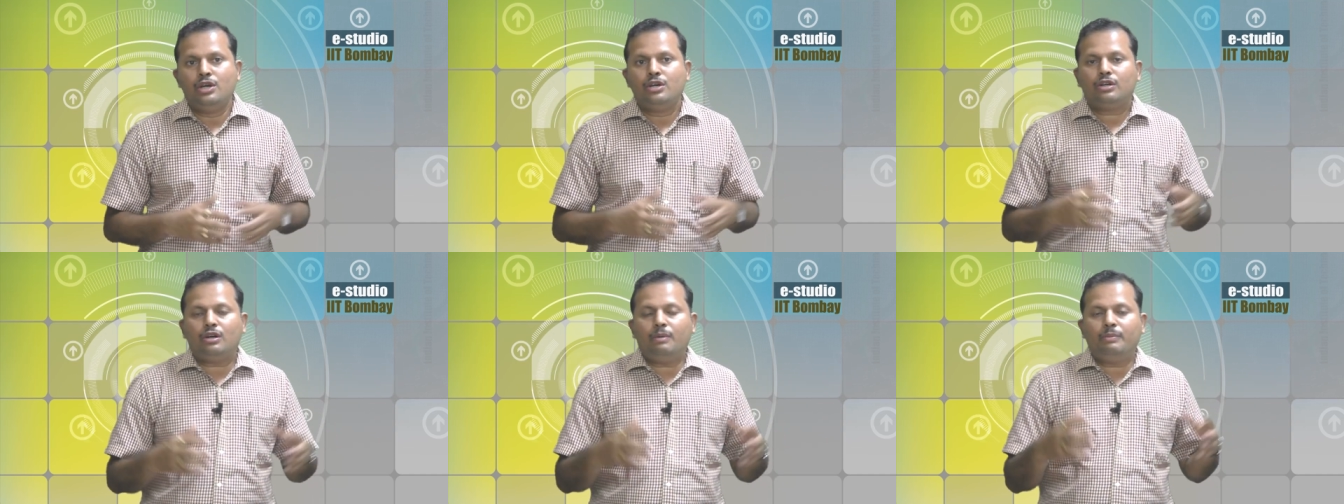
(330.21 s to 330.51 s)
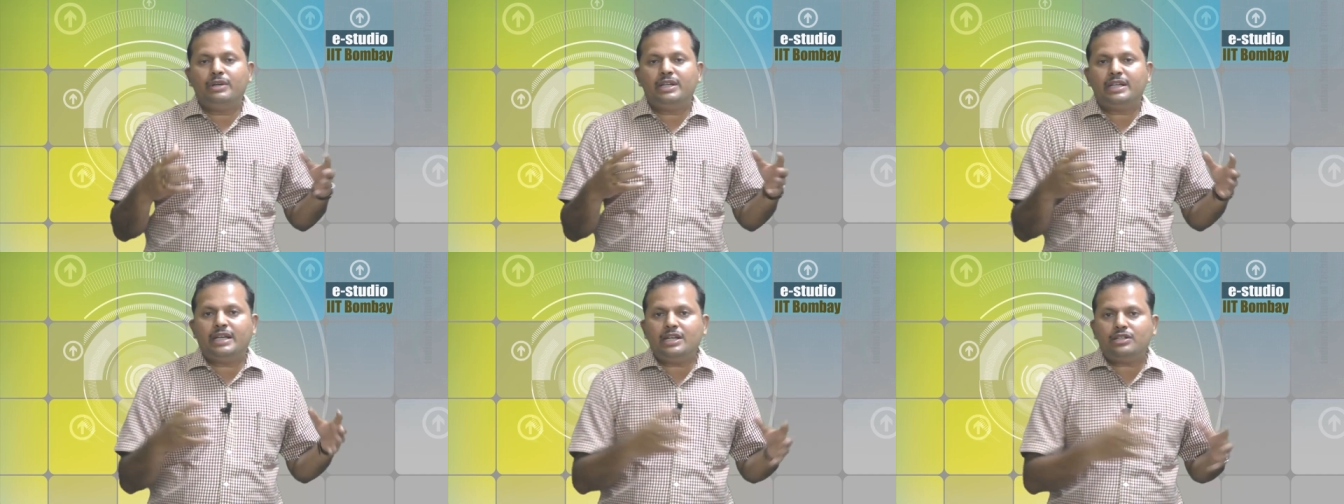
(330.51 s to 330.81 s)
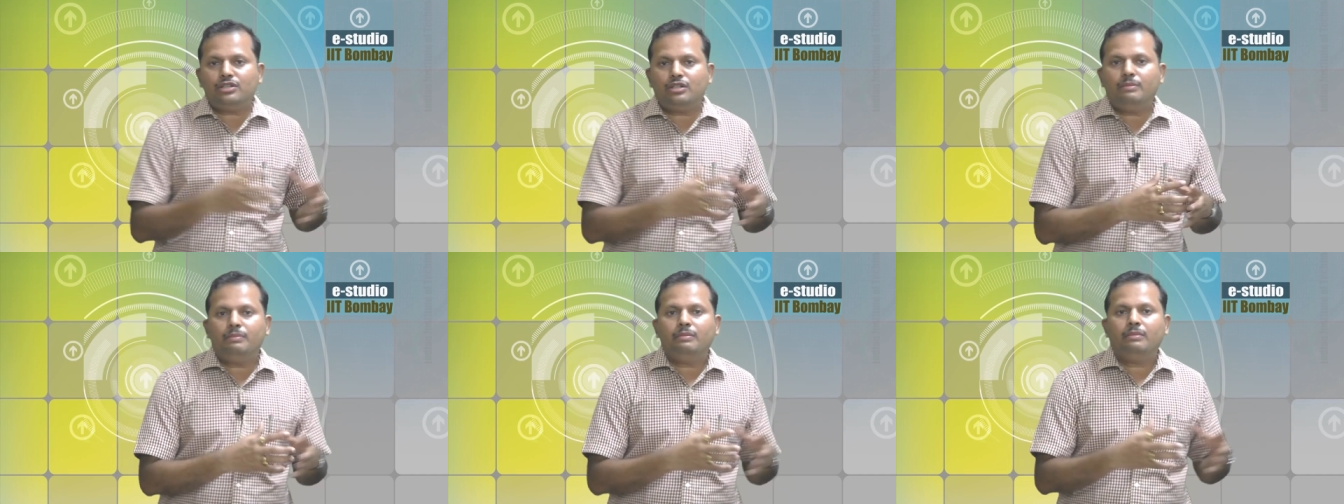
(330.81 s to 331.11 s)

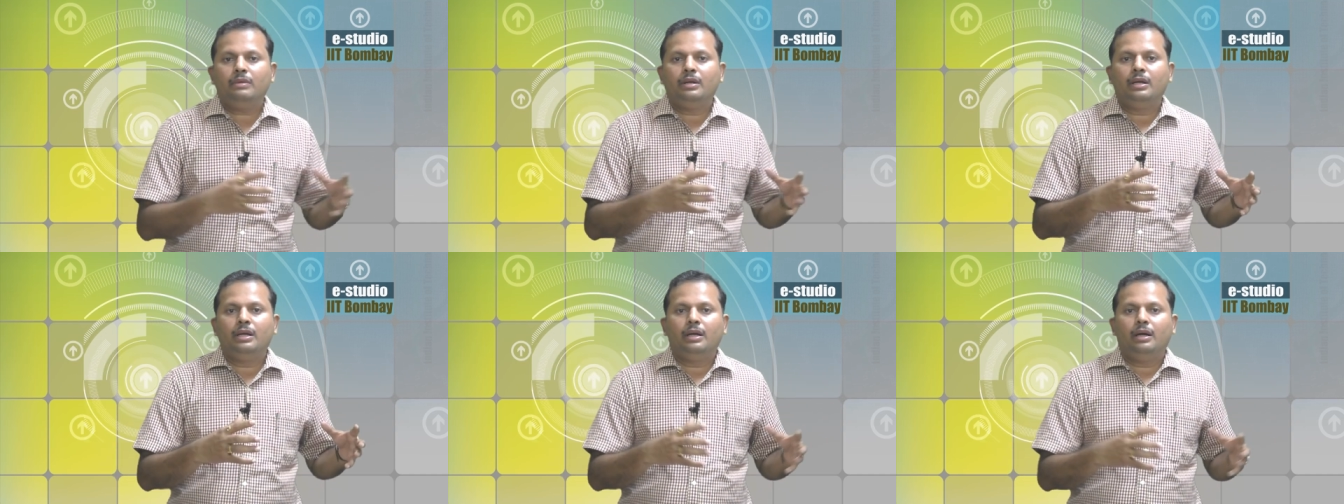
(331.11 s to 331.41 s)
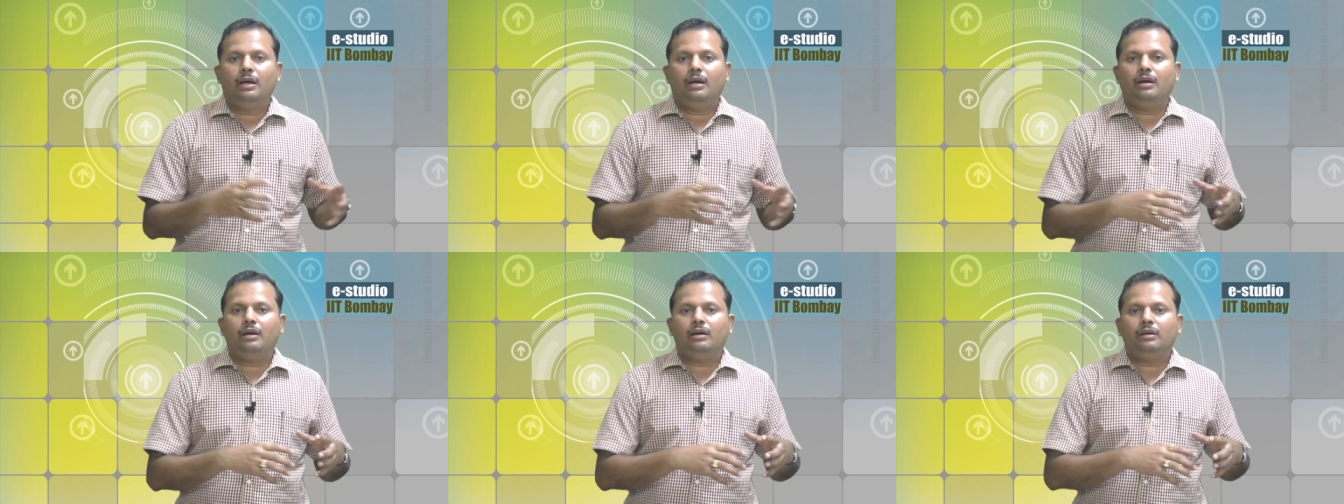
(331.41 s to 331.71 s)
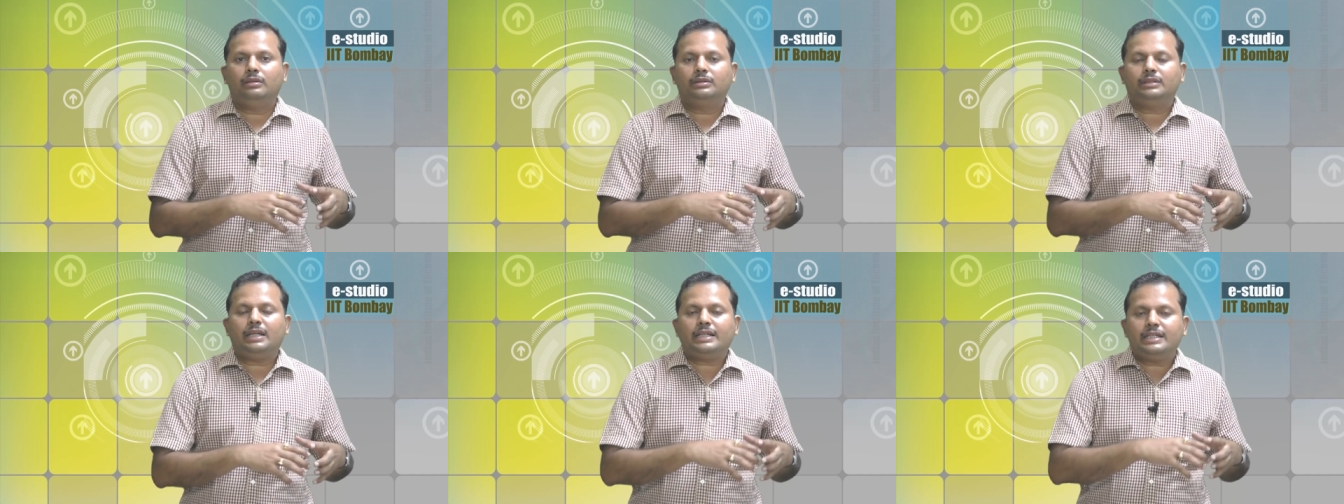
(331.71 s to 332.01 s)
communication
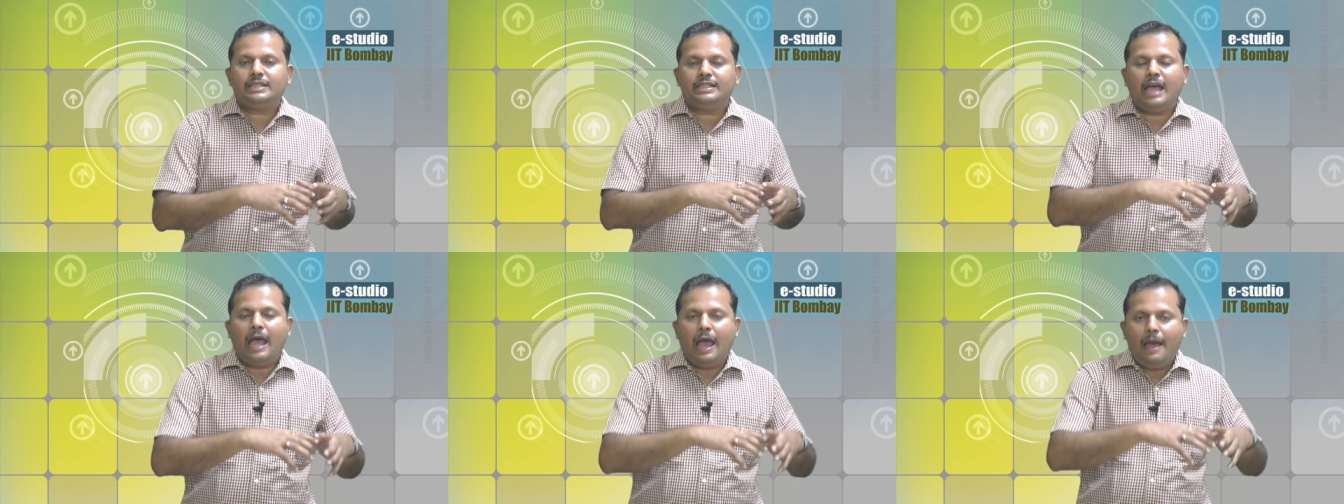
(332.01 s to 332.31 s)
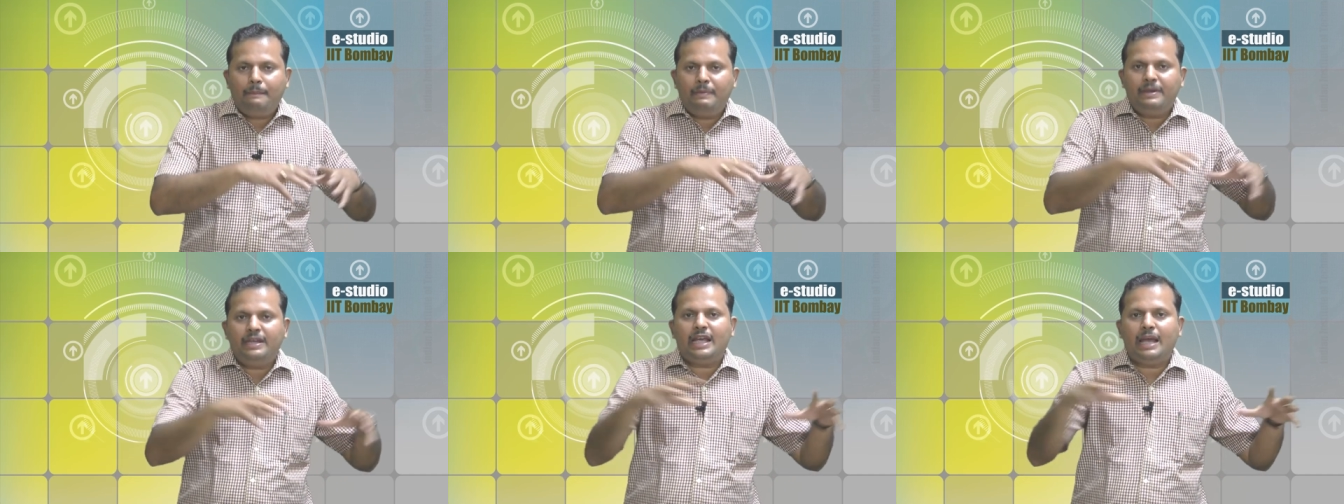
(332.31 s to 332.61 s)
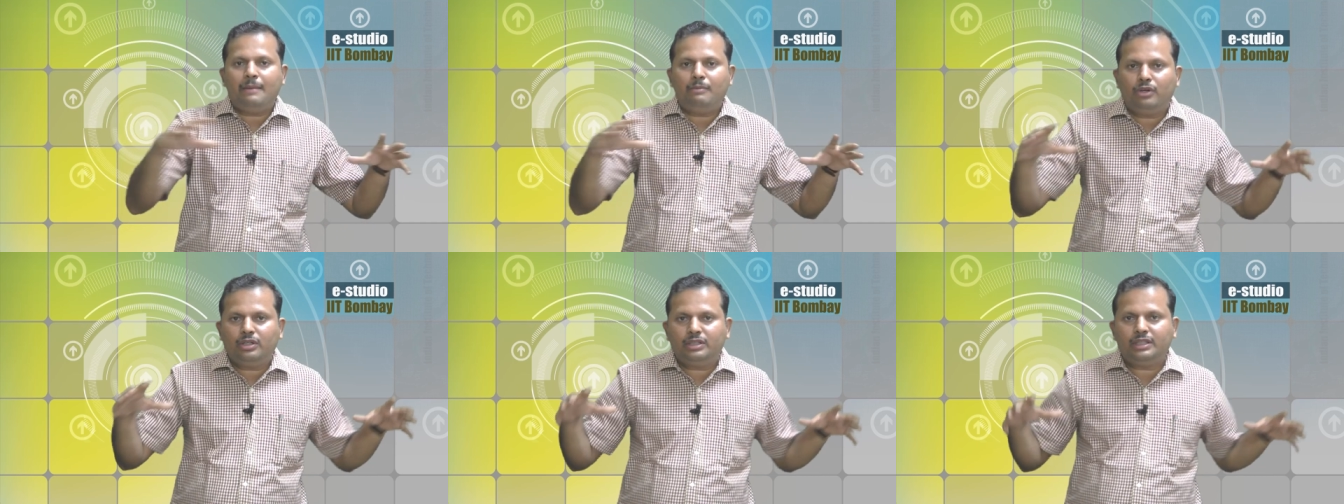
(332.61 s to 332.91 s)
uh, that is happening
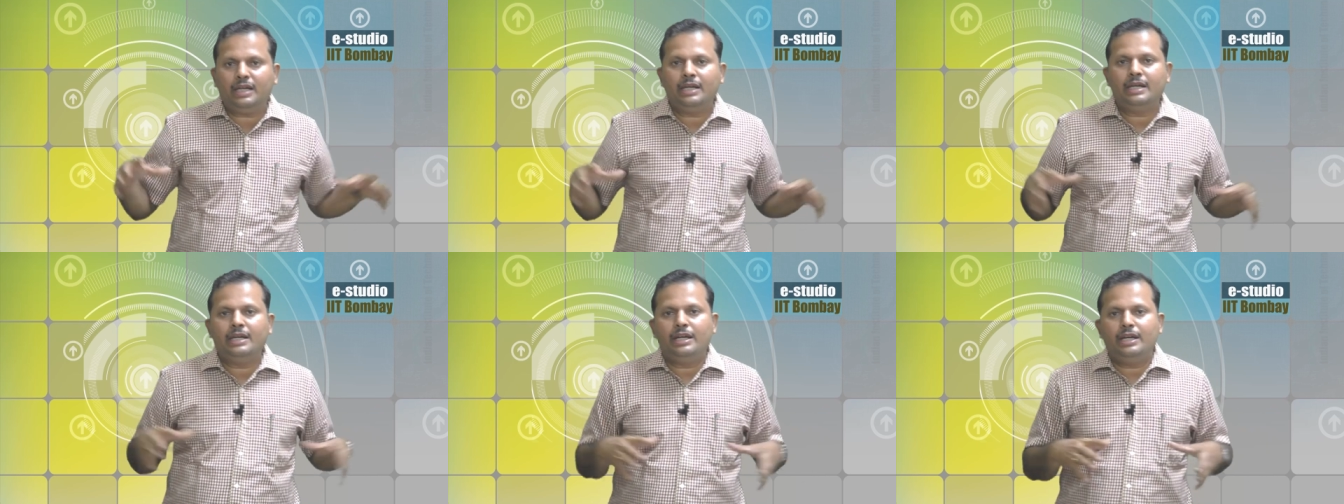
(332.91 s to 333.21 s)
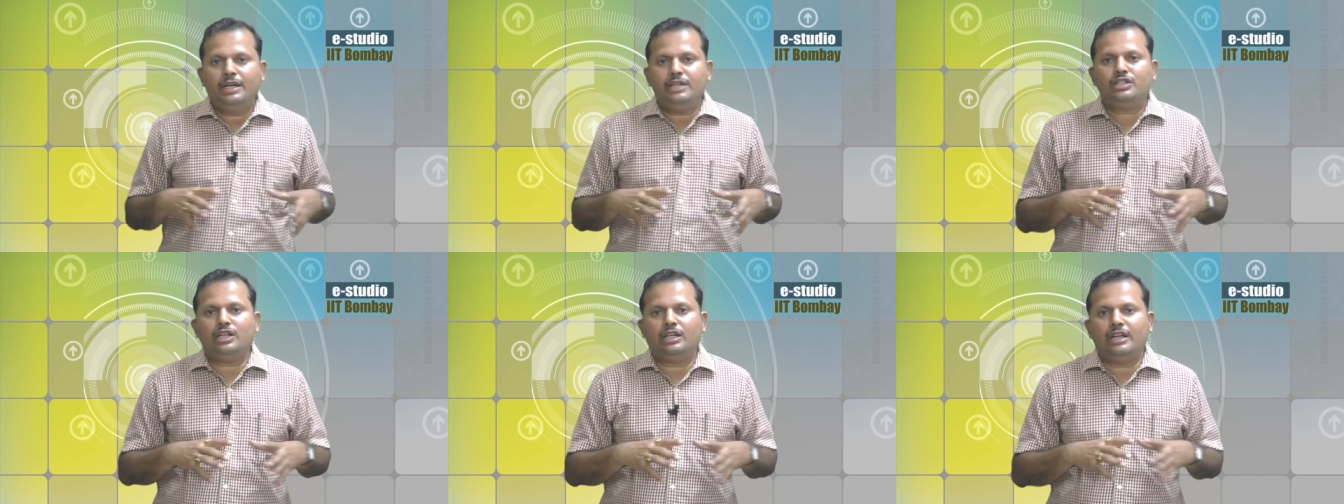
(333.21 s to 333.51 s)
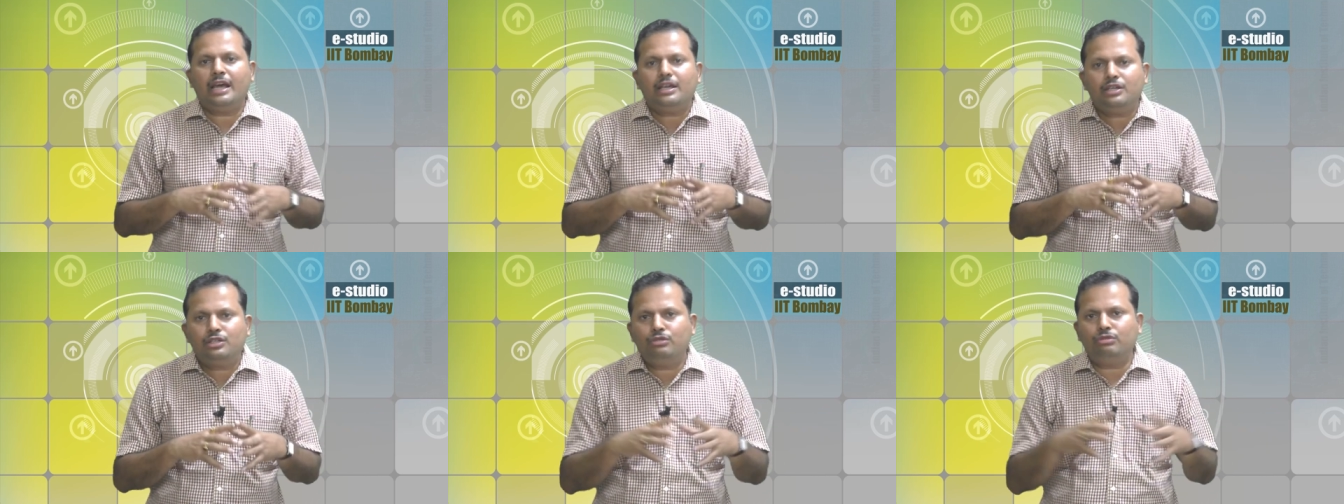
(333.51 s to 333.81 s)
among the
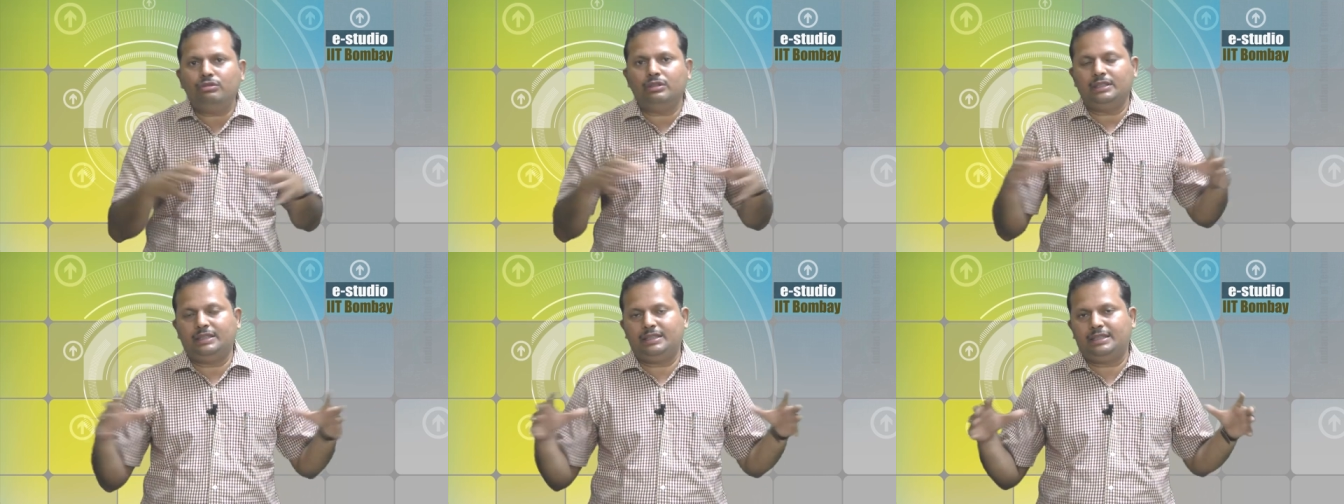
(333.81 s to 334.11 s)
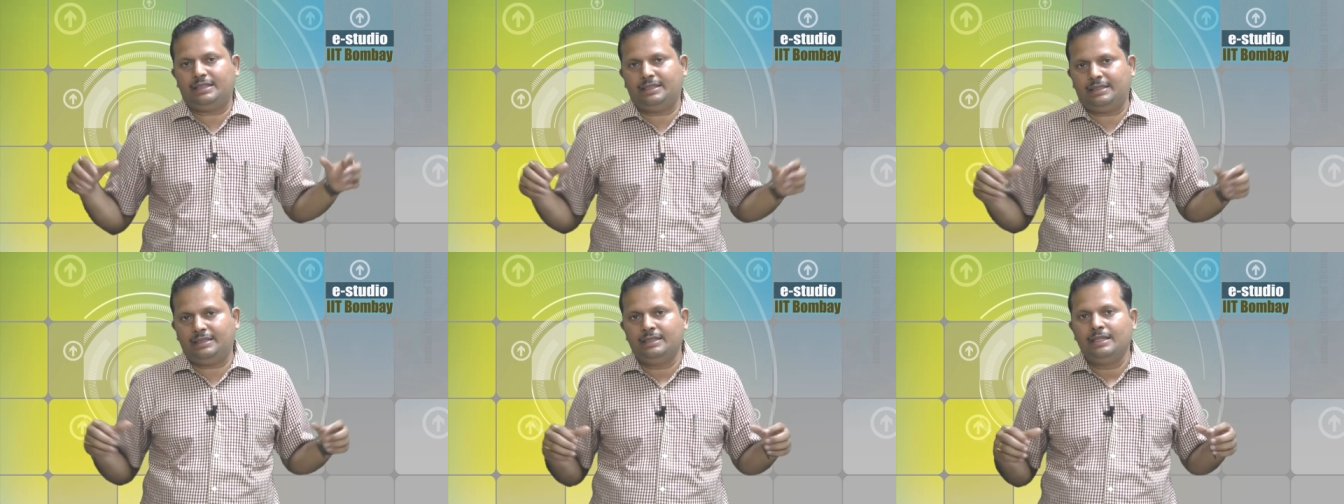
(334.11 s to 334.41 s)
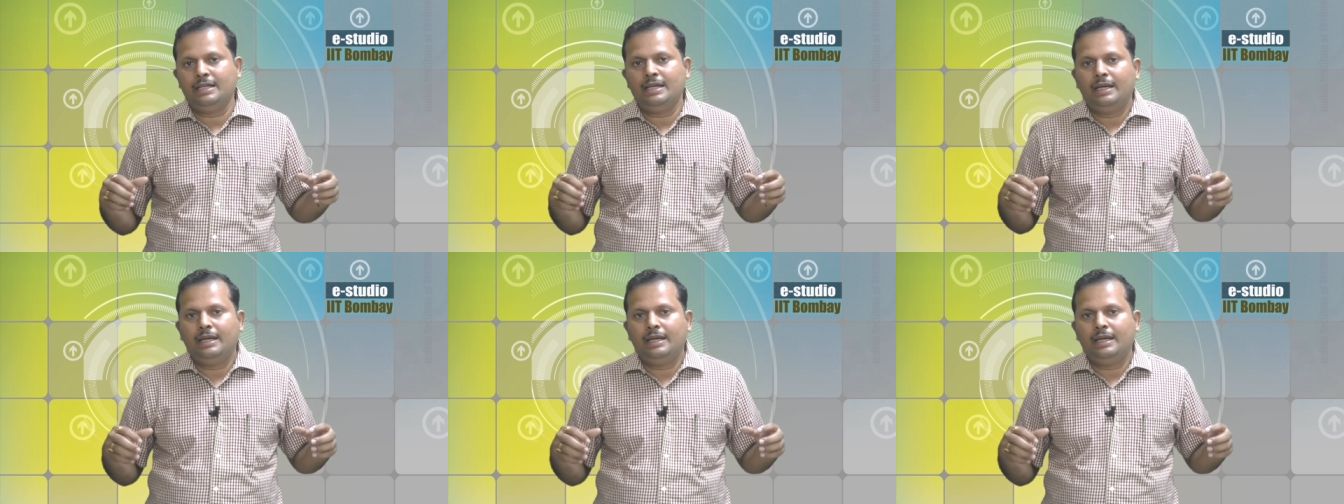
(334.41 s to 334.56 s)
intellectuals.